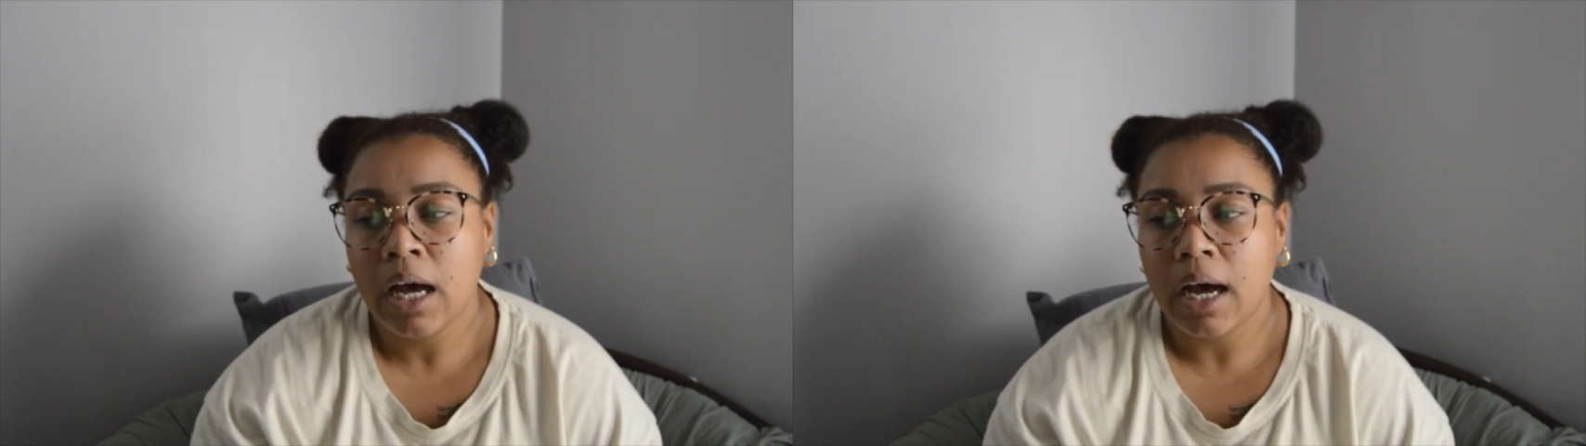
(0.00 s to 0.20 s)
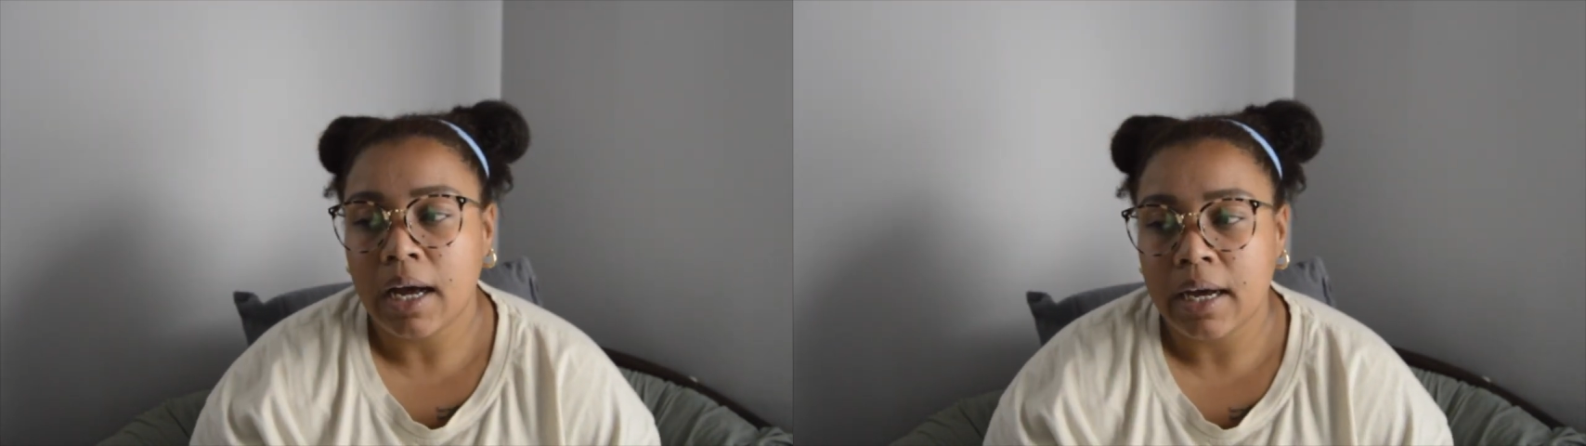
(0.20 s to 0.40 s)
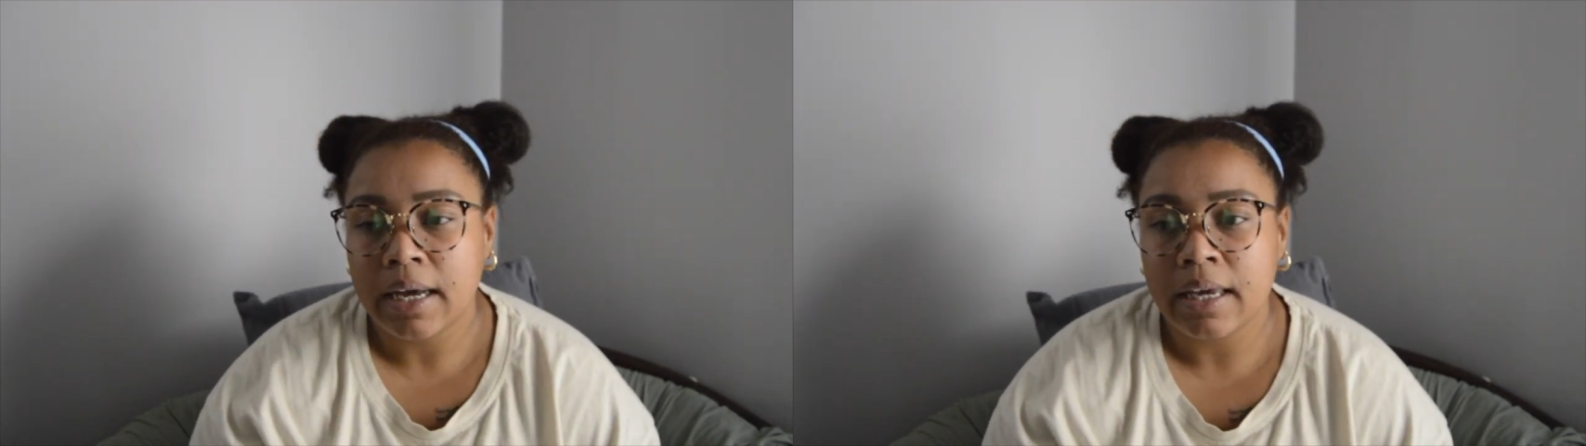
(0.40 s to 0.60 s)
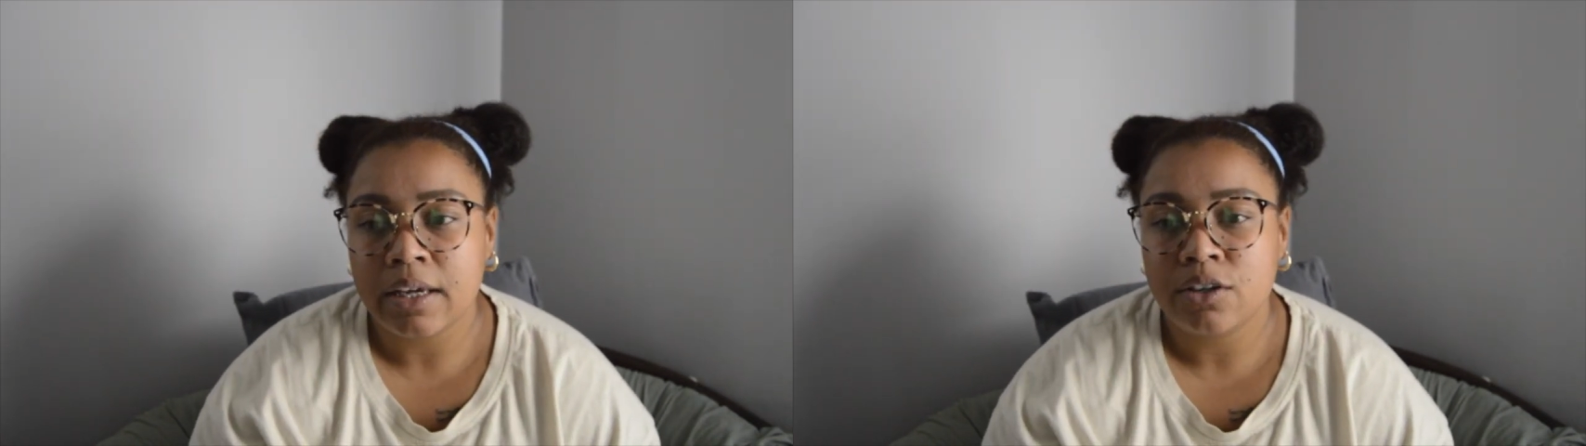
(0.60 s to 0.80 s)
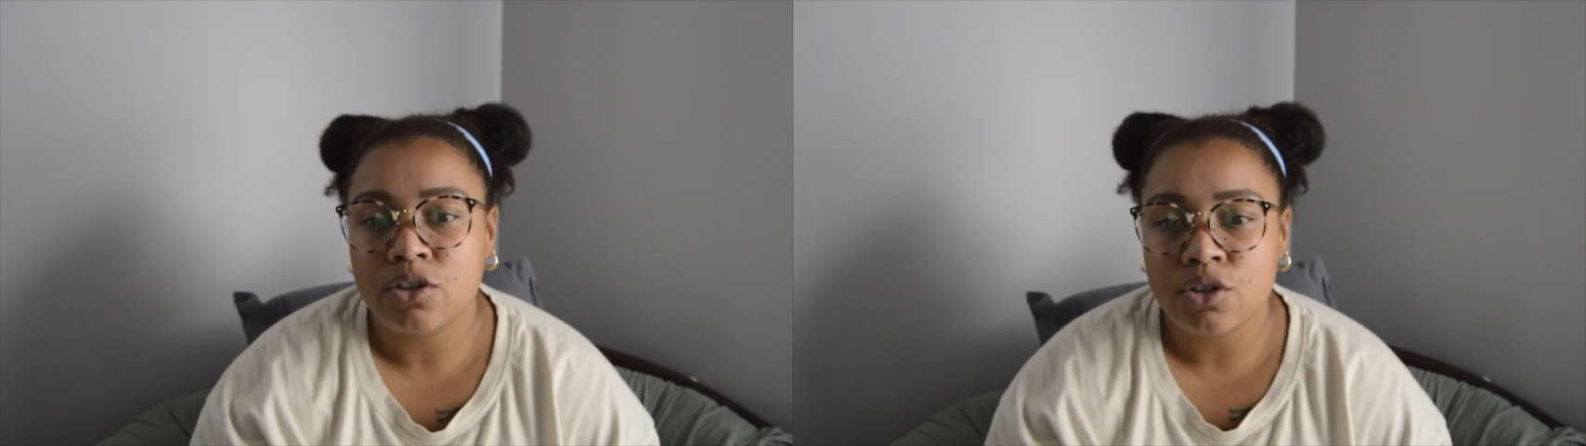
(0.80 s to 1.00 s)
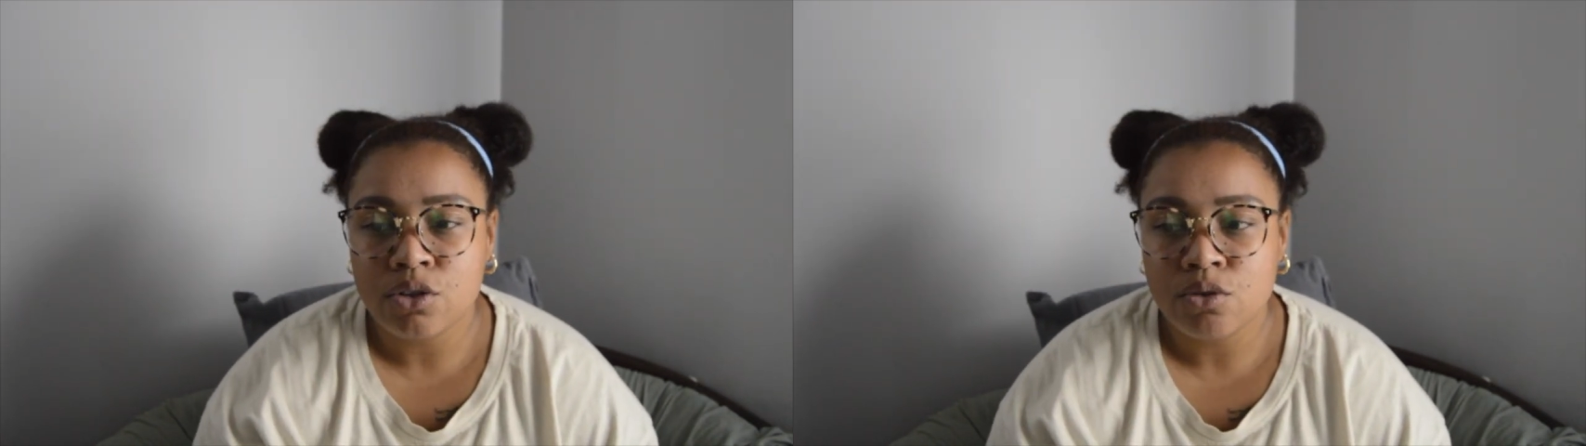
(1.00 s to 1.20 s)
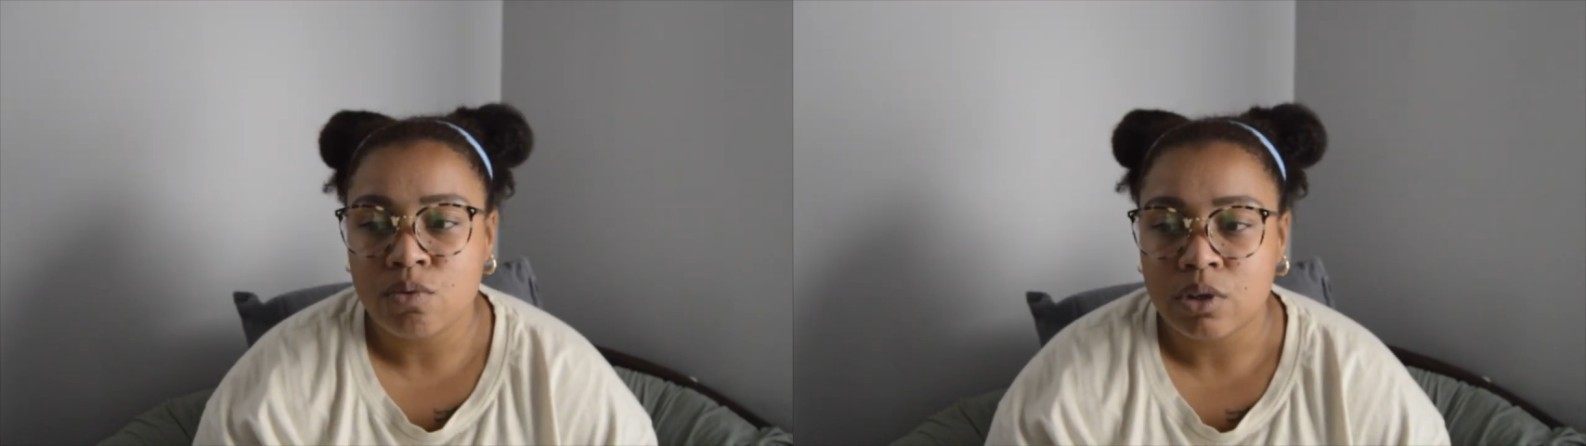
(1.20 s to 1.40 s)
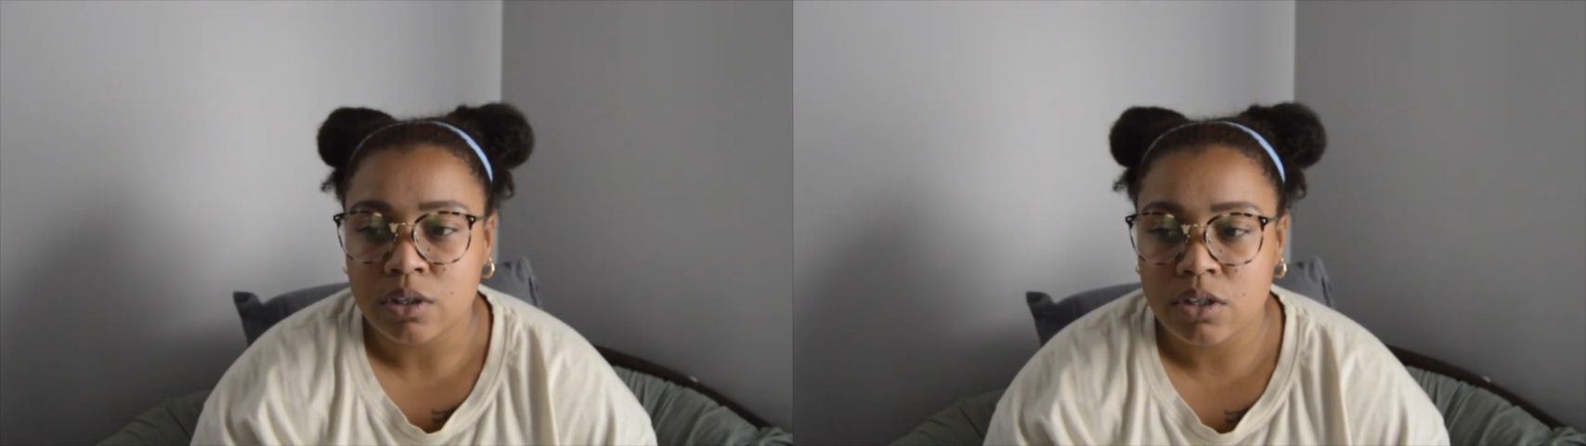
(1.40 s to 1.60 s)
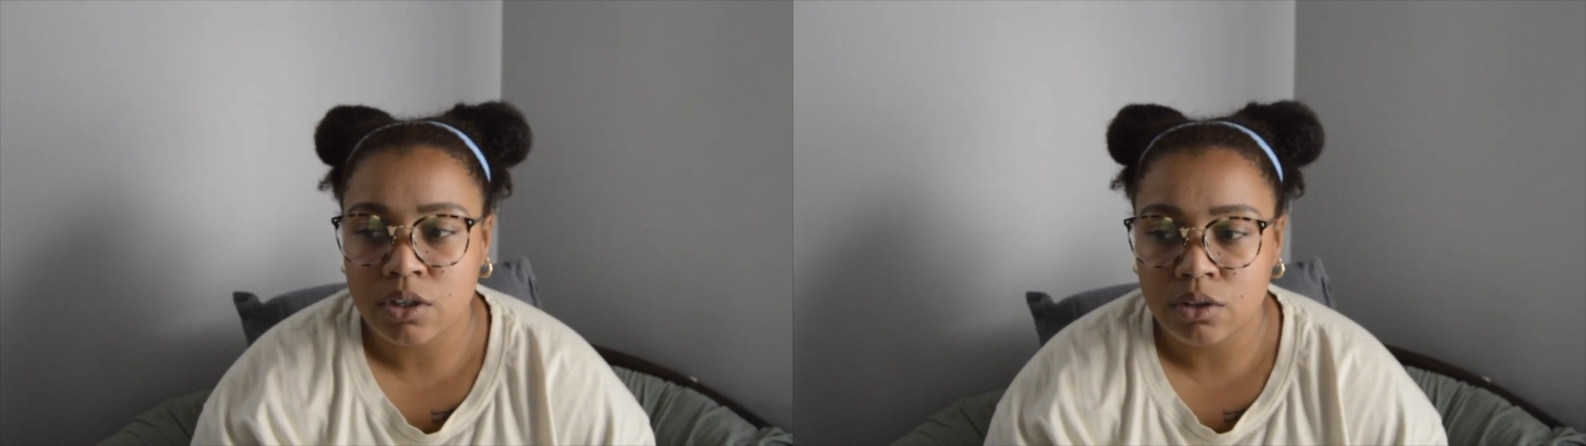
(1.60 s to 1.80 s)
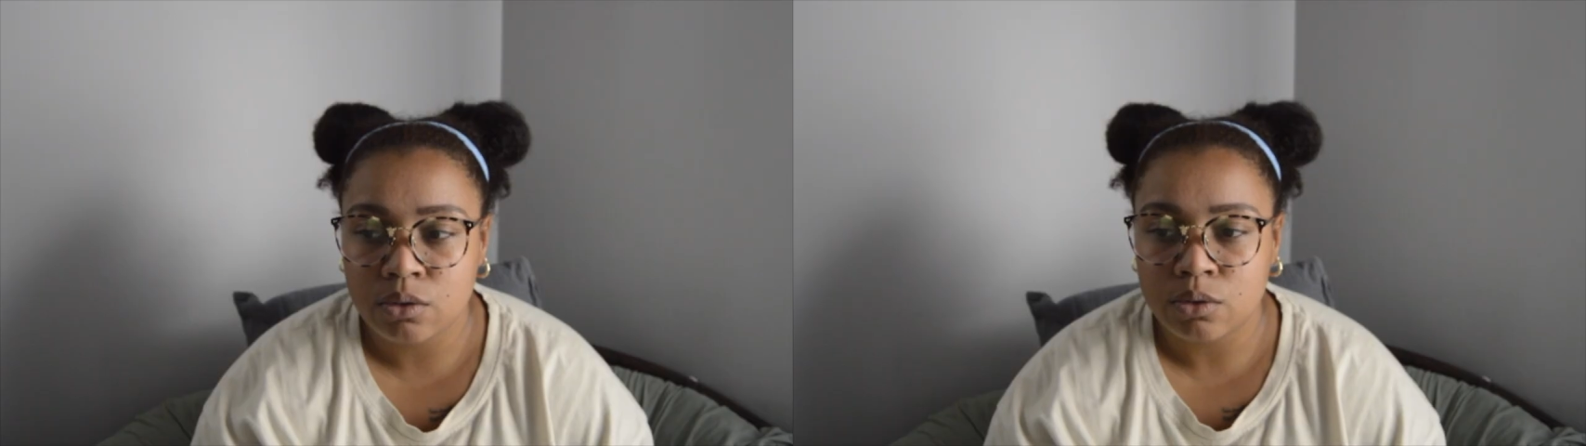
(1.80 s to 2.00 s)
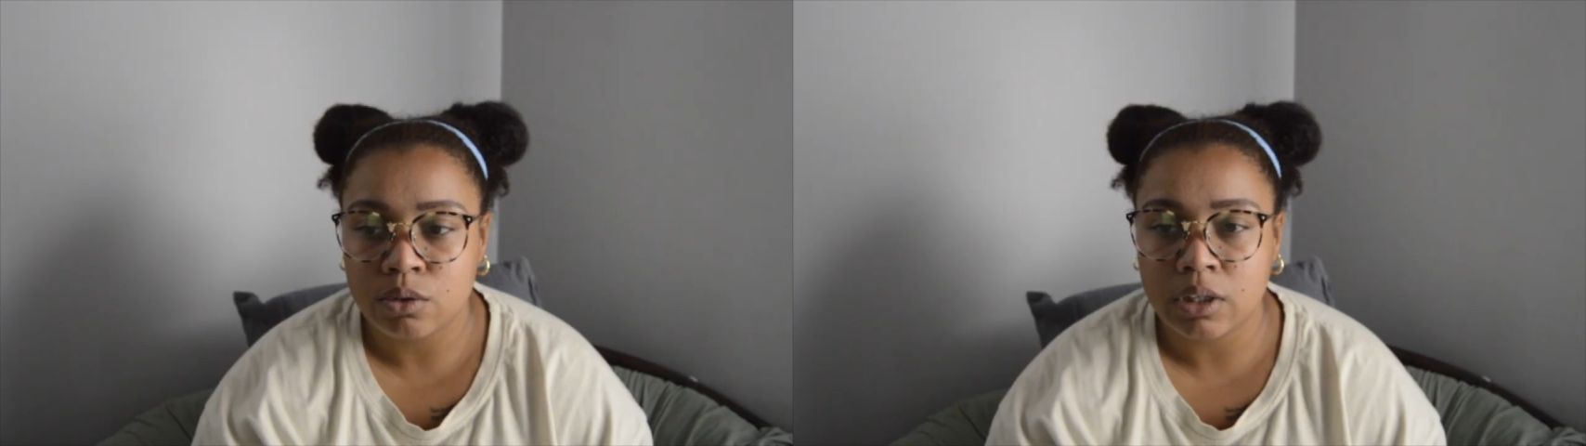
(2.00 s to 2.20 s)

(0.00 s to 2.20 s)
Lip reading: I do want to